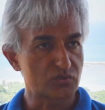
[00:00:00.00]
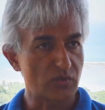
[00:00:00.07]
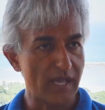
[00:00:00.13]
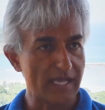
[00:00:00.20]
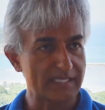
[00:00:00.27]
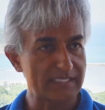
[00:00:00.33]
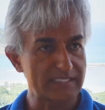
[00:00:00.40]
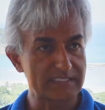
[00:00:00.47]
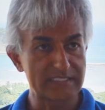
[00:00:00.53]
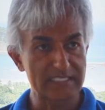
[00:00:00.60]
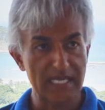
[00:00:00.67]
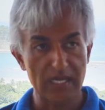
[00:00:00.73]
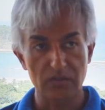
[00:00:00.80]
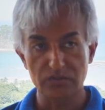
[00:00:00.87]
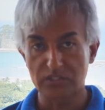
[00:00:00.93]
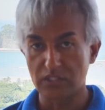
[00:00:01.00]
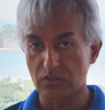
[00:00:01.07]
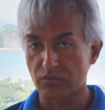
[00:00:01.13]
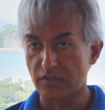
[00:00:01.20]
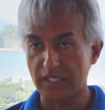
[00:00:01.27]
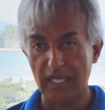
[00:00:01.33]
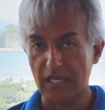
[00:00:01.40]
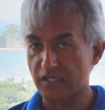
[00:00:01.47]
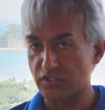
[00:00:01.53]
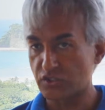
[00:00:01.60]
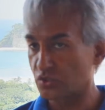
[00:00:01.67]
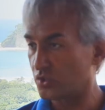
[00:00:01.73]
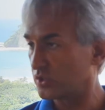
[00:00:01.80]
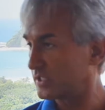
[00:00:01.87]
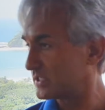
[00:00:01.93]
tracking sounds and learning how to
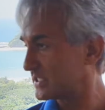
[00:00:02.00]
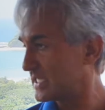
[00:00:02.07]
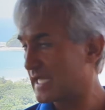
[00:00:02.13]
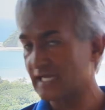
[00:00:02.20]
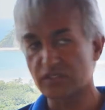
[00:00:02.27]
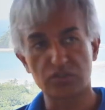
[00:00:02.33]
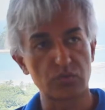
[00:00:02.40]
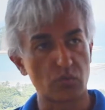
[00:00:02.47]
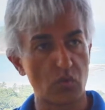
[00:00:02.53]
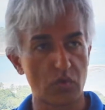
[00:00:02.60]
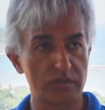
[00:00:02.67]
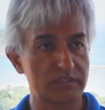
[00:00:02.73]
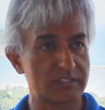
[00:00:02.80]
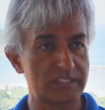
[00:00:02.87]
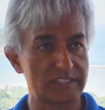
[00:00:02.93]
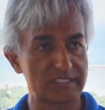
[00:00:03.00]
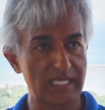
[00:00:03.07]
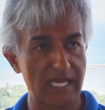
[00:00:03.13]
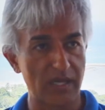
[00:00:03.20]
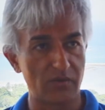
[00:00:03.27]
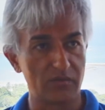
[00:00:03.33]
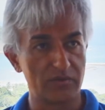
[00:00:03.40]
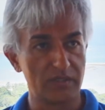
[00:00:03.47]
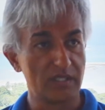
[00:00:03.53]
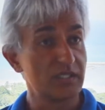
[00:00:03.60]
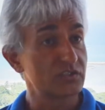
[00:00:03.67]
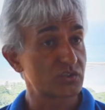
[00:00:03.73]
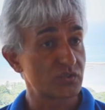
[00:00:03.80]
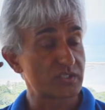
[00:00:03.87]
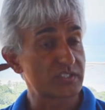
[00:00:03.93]
turn its neck towards the sound.
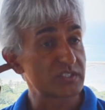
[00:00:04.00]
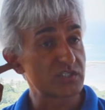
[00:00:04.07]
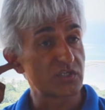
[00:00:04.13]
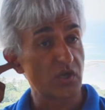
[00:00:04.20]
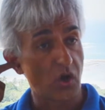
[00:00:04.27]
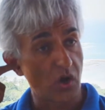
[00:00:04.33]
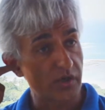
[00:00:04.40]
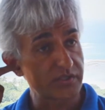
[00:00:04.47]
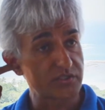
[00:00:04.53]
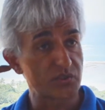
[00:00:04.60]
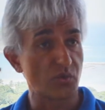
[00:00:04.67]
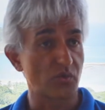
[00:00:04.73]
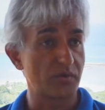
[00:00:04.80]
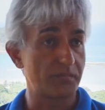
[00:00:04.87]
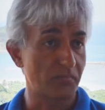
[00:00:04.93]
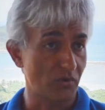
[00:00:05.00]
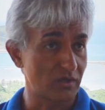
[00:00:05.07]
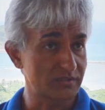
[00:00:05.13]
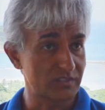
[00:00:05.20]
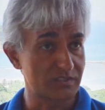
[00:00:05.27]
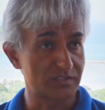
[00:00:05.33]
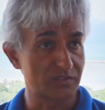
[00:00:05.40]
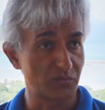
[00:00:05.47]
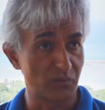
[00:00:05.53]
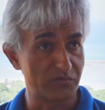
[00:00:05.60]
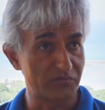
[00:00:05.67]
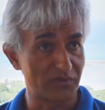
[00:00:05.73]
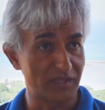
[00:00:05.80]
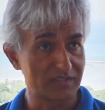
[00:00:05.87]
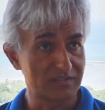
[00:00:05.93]
So this is an auditory processing
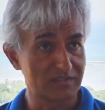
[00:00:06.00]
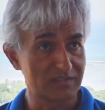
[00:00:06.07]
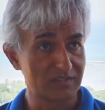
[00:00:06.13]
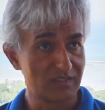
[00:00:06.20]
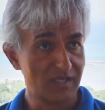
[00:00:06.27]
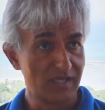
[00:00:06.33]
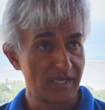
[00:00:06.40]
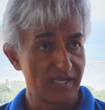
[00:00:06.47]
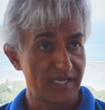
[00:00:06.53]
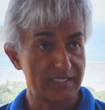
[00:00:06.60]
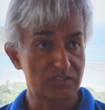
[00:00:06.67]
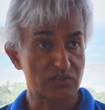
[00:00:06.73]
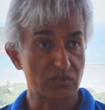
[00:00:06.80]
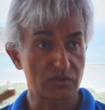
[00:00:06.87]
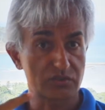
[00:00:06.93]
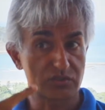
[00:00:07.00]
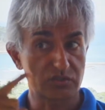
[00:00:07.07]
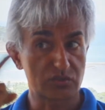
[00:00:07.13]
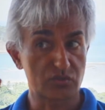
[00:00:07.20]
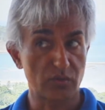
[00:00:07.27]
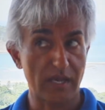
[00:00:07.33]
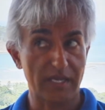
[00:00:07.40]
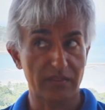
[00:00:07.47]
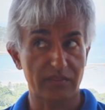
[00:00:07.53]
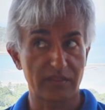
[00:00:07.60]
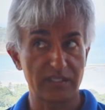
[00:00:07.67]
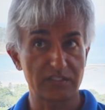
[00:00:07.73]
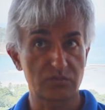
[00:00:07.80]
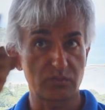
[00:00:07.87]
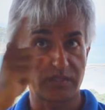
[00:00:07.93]
reflex. It starts to track
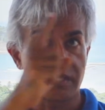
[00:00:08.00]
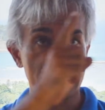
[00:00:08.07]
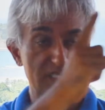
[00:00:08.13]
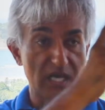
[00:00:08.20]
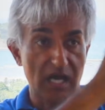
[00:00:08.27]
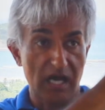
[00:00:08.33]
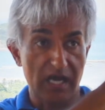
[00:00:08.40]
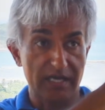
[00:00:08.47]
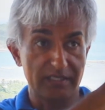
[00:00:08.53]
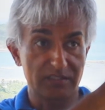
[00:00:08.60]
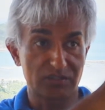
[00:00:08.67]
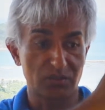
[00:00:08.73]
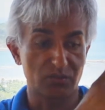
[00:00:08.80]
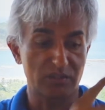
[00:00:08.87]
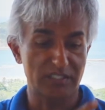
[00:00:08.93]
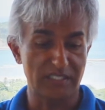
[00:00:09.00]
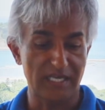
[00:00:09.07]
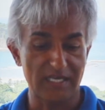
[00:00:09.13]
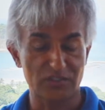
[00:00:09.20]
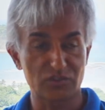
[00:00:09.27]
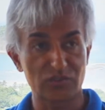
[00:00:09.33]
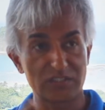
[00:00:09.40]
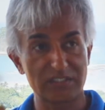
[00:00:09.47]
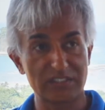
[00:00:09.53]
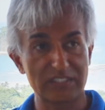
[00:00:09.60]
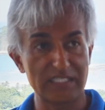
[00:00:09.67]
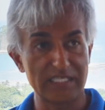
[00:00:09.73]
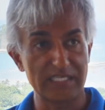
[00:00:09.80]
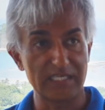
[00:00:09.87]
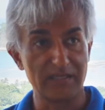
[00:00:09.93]
things with its eyes so it can actually
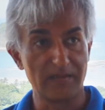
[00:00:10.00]
see.